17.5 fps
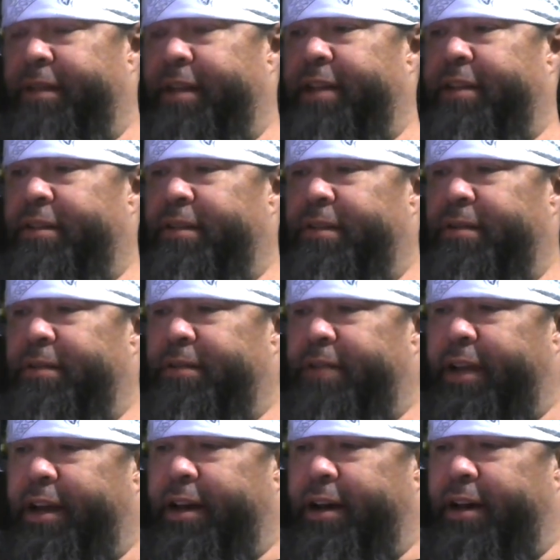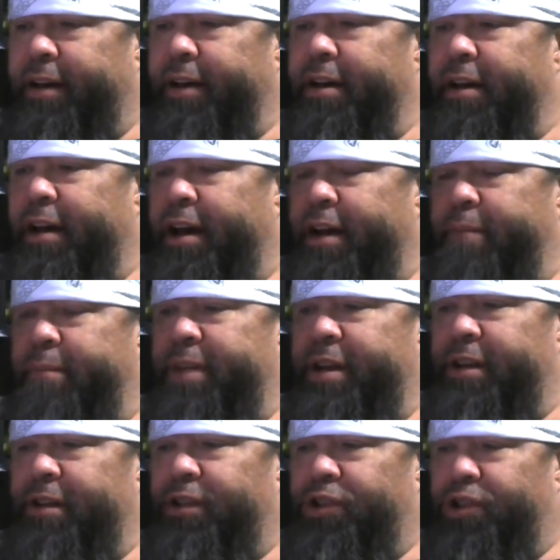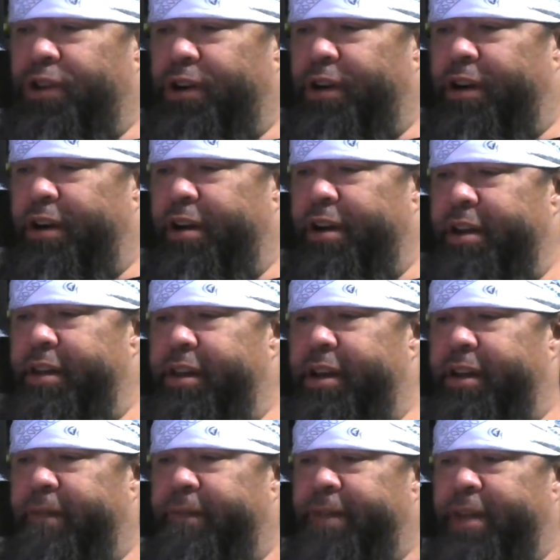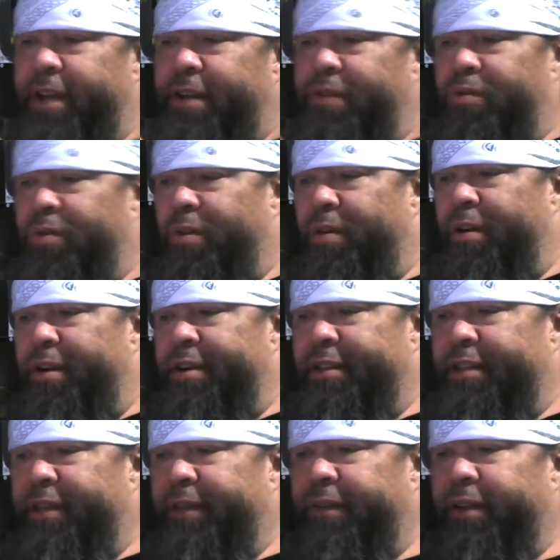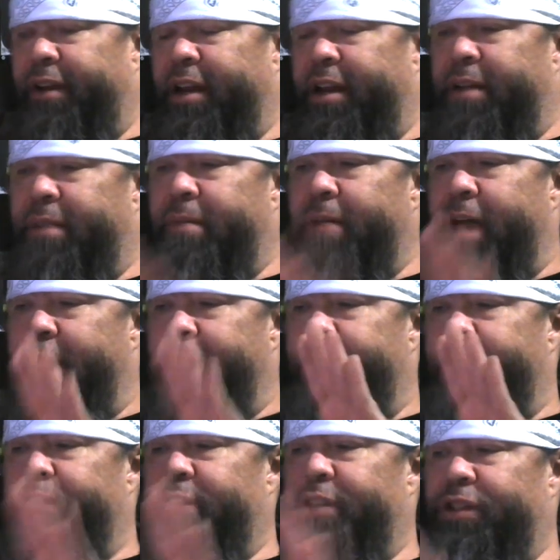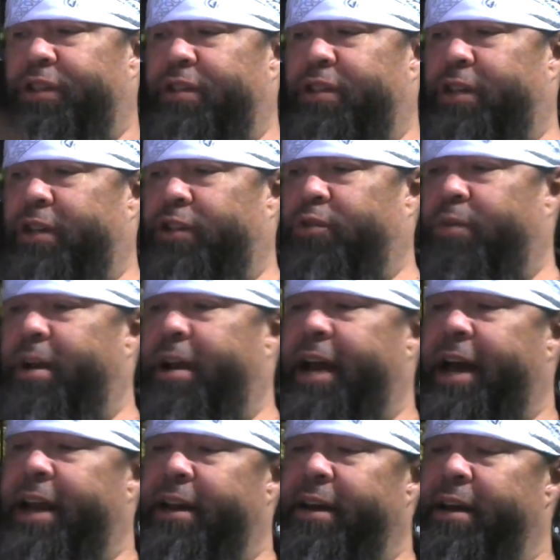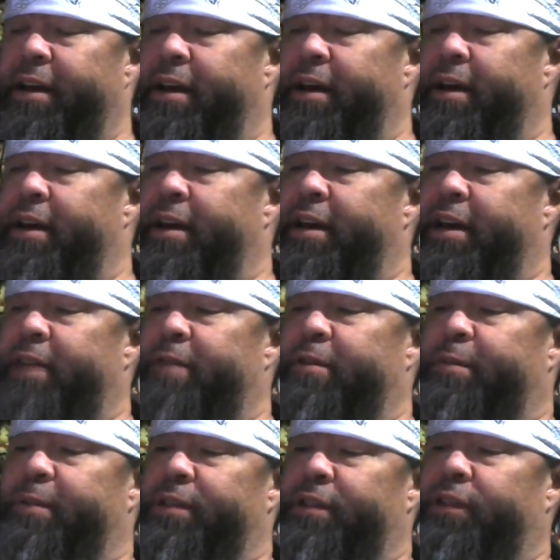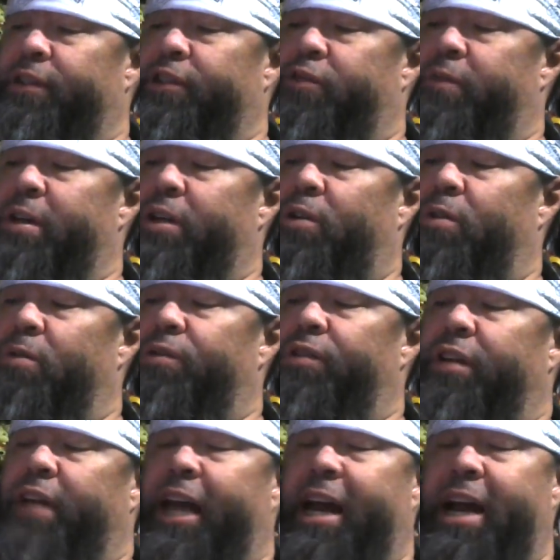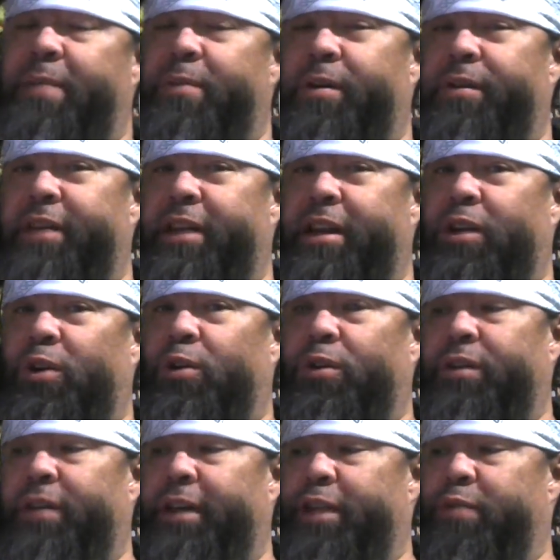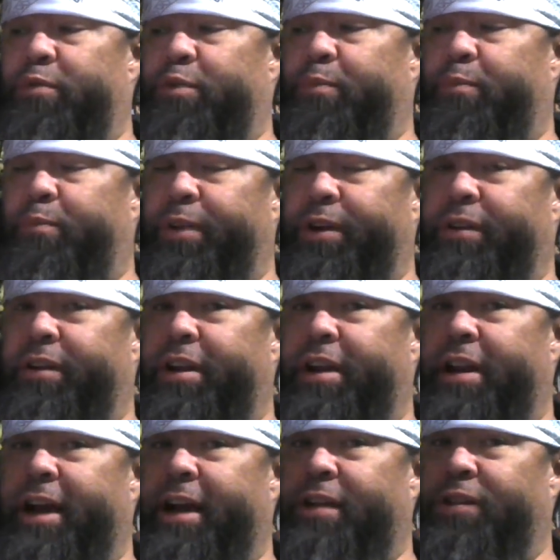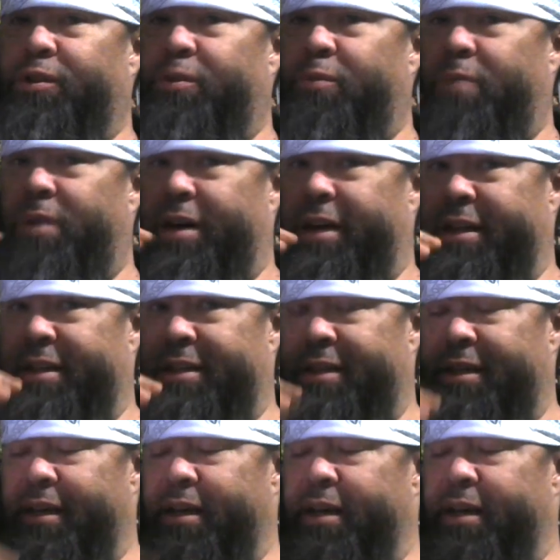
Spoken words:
They just use like a miniature and then a fake door and stuff, and had people positioned in such a way and had it. It was positioned in such a way close to the camera that it looked like it was bigger than it actually was.